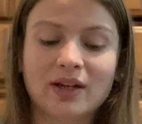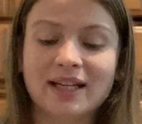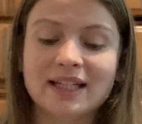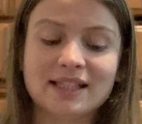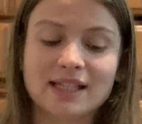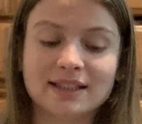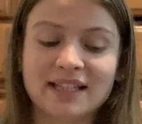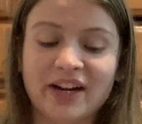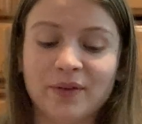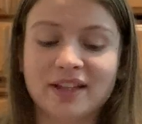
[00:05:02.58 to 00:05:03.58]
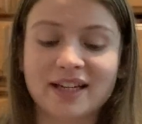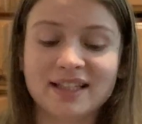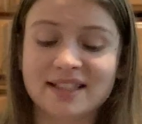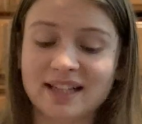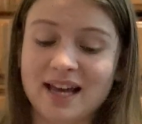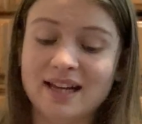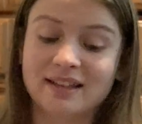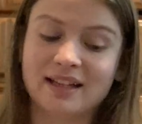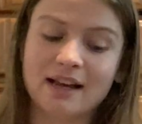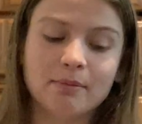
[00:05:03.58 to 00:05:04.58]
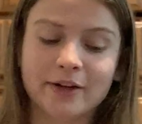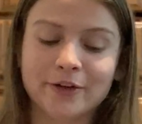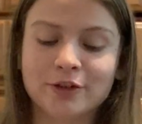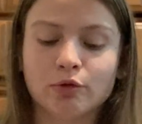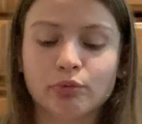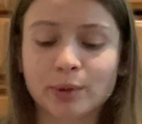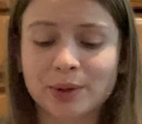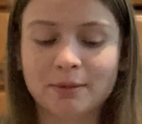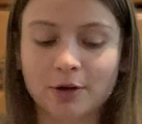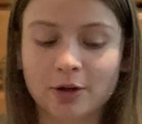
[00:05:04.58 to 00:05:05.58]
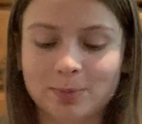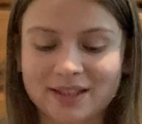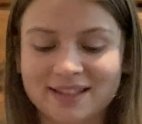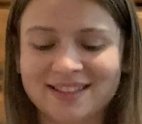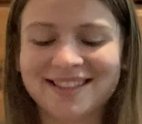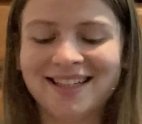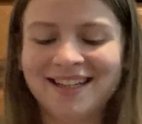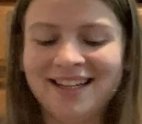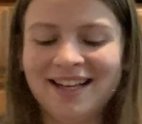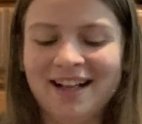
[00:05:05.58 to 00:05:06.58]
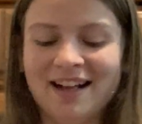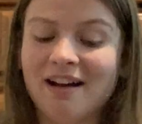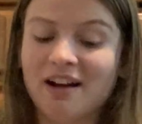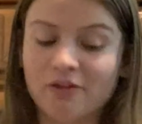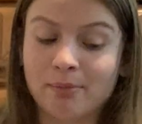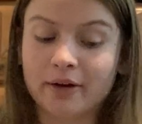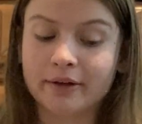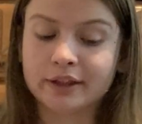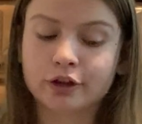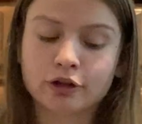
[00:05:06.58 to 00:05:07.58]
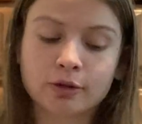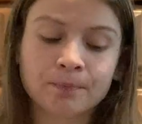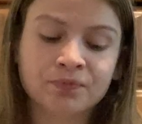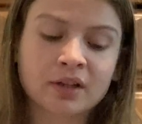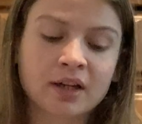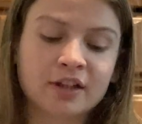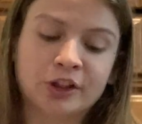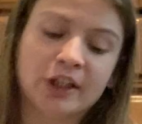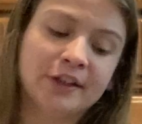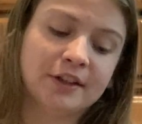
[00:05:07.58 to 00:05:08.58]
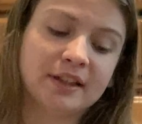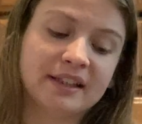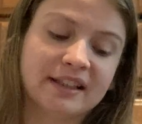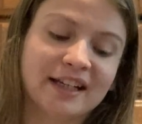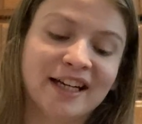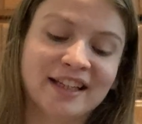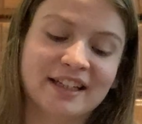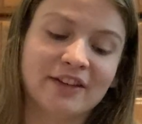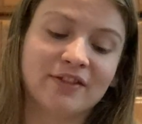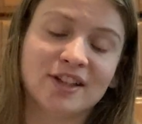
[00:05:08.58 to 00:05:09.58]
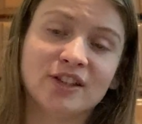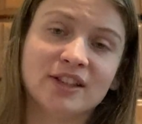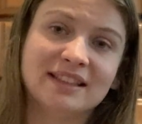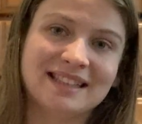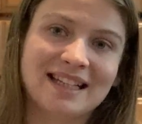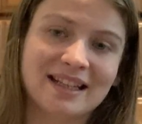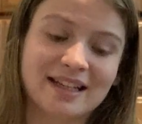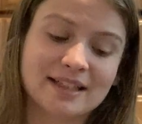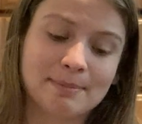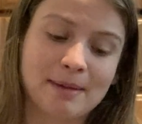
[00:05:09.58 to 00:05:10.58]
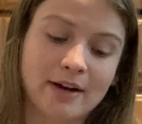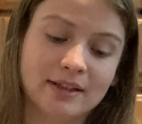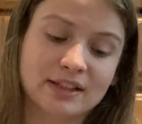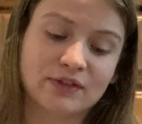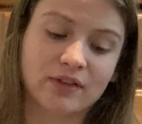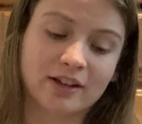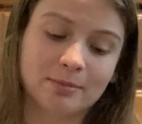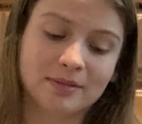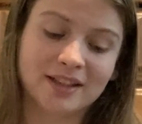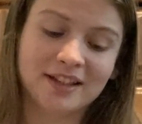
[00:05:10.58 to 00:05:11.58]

kids and staying with kids, and gay marriage will ruin the purpose of marriage. Changing the definition delinks parents from